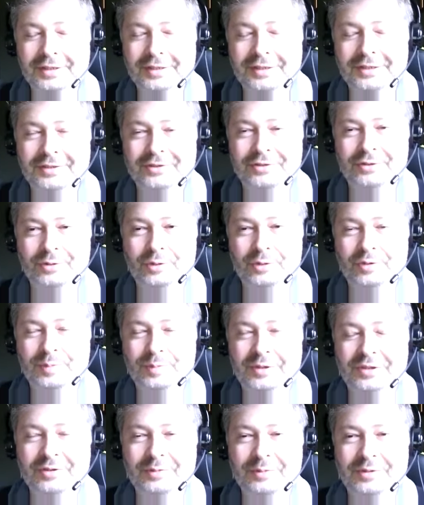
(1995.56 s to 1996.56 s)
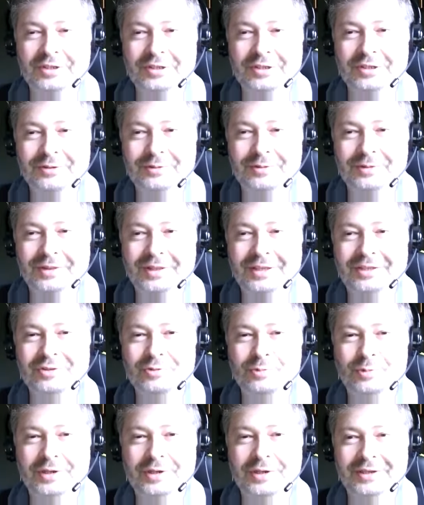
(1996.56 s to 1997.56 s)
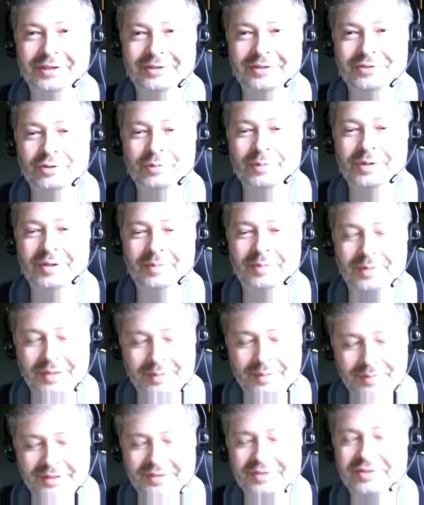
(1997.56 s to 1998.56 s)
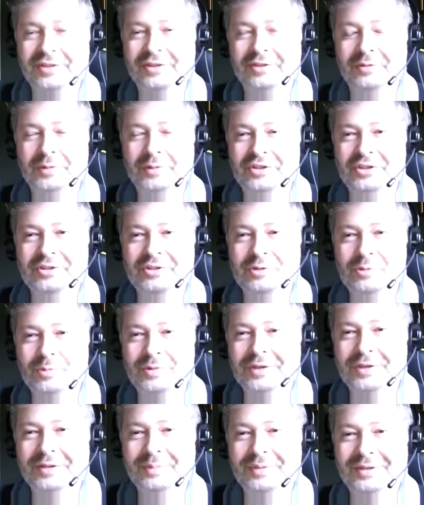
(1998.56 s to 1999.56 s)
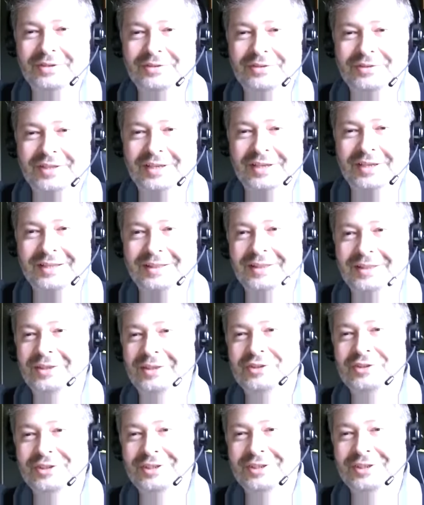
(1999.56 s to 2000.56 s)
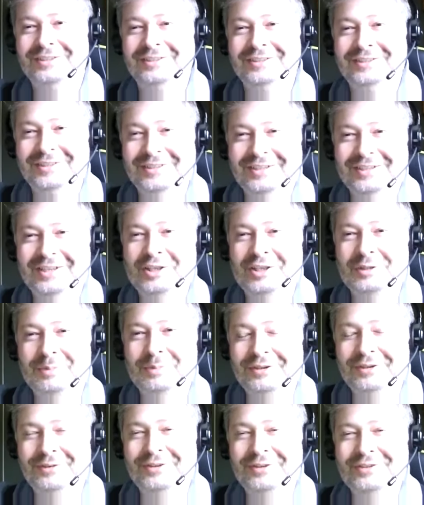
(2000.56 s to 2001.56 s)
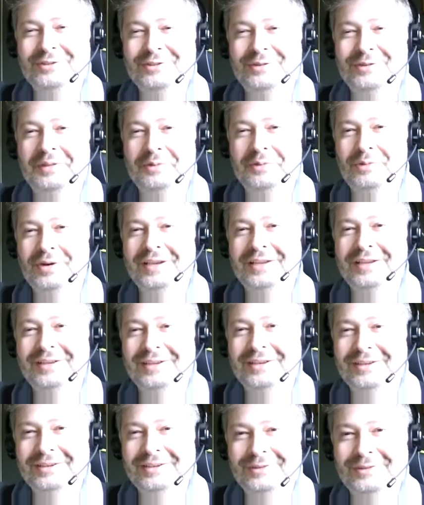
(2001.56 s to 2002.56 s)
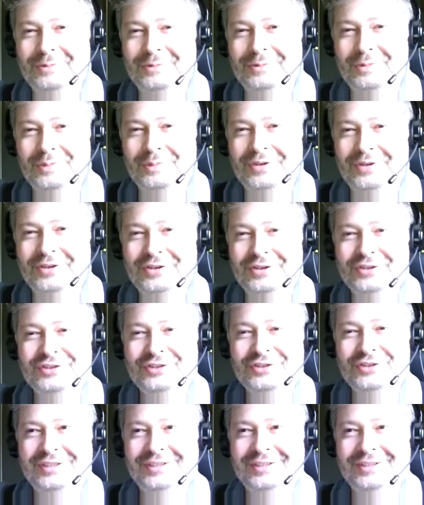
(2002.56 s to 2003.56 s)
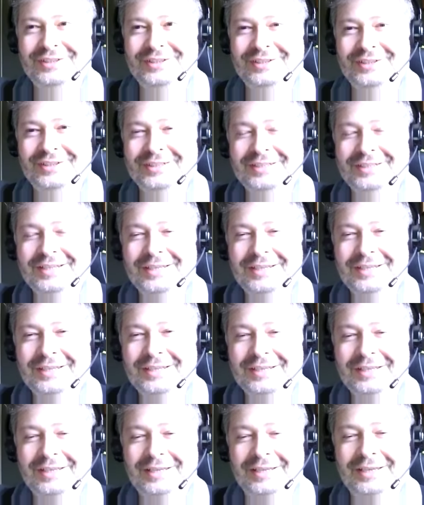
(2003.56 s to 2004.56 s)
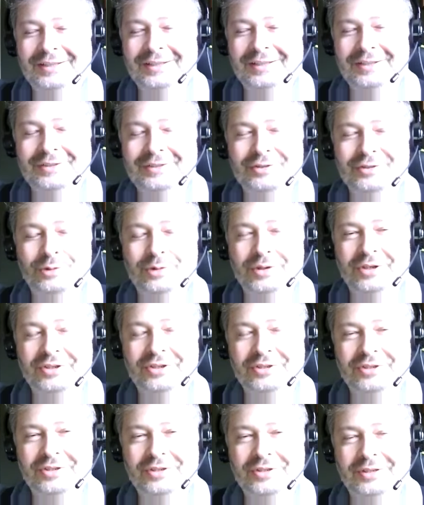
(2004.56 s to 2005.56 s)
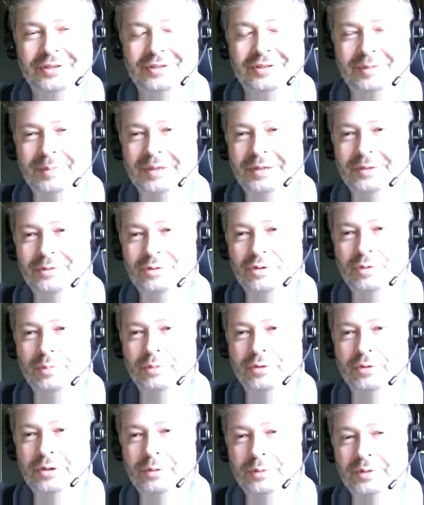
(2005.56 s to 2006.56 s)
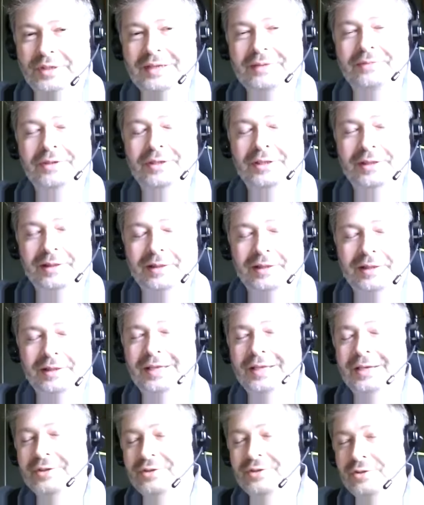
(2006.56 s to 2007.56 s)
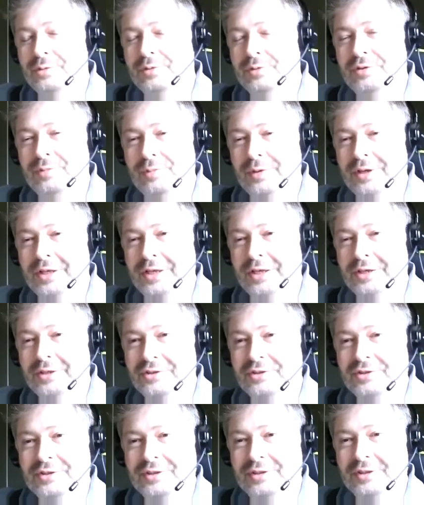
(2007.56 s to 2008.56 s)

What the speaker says: so to speak, to Magento, and that's why so many people are still on Magento 1, because they had this experience of the read rumors and had stories about 2.0. Definitely the latest 2.3 is